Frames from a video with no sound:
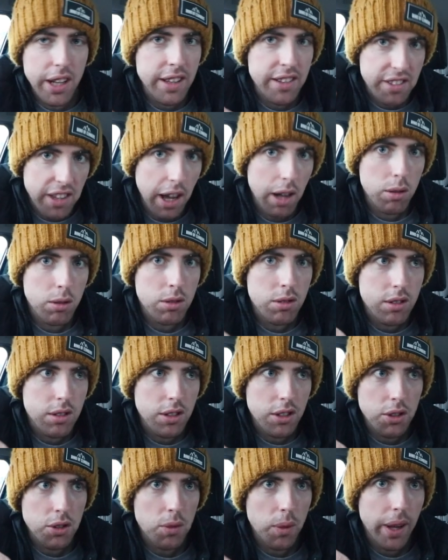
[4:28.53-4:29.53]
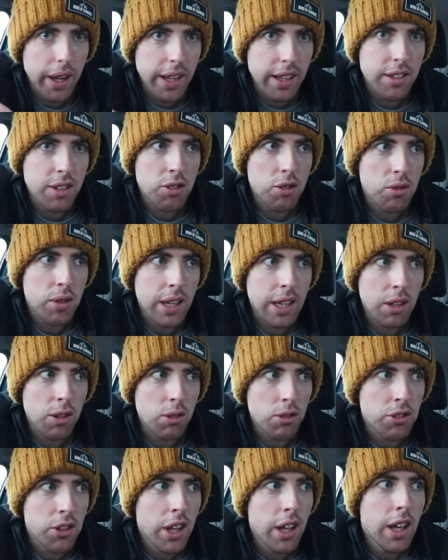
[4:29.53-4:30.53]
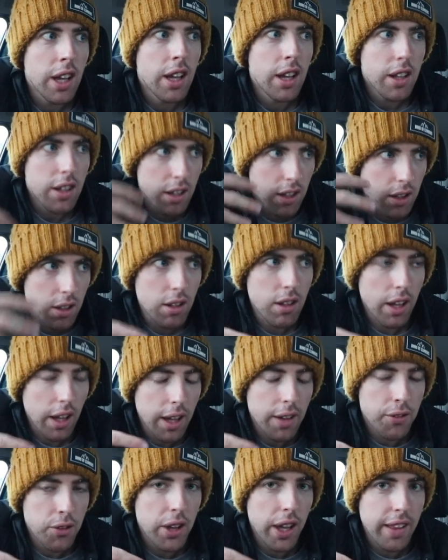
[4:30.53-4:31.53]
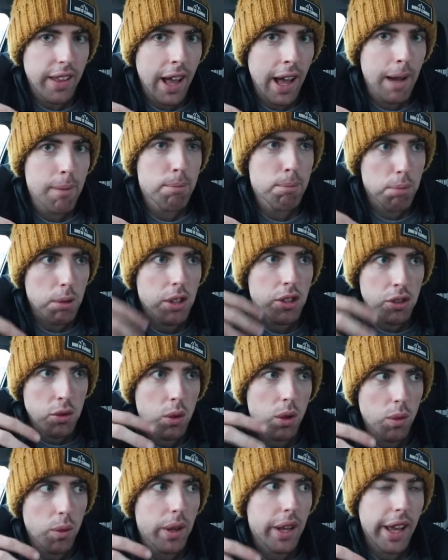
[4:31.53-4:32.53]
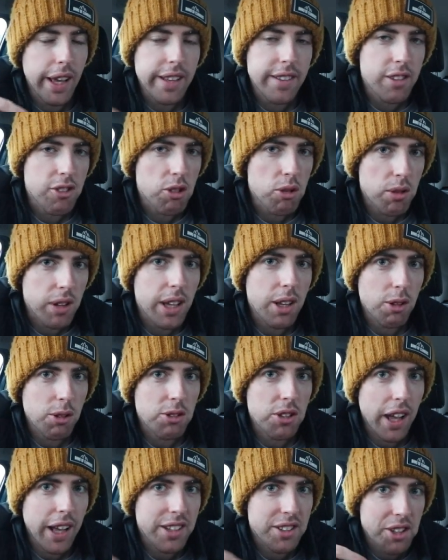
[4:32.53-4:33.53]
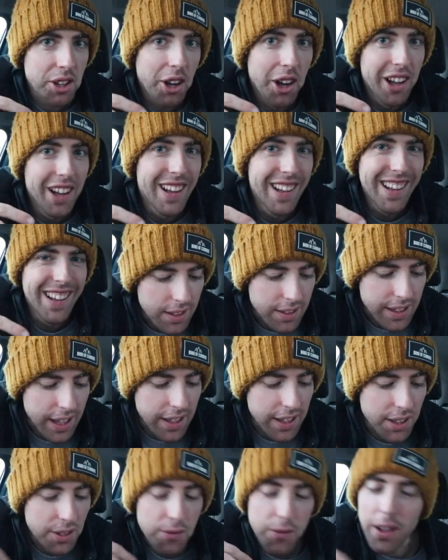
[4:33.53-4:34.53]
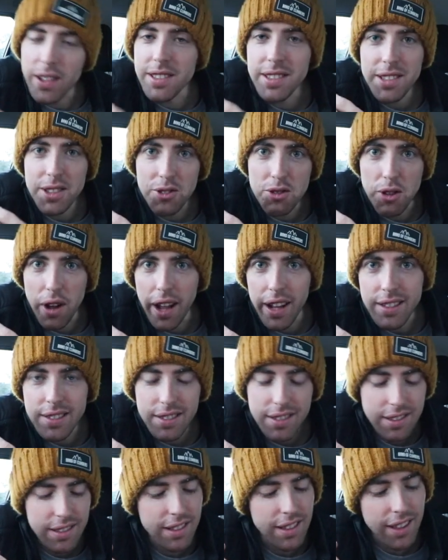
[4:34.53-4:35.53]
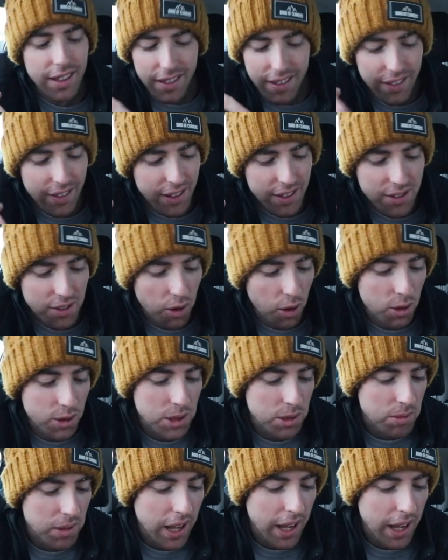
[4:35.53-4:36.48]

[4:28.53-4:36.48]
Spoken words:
any doubt that you weigh 82 kilos, if you get the hamper, you will win 82 kilos next year. Then there's fancy dress. That's an awesome